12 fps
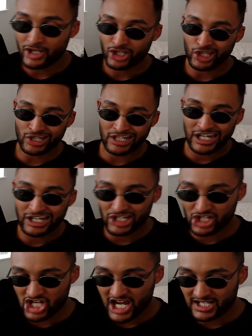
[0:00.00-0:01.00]
you need to
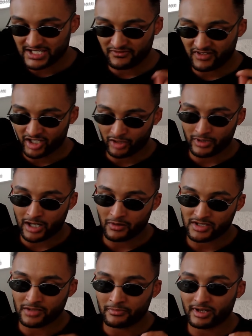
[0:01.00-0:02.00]
check this video out.
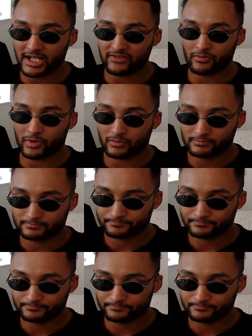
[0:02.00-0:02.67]
It's unbelievable.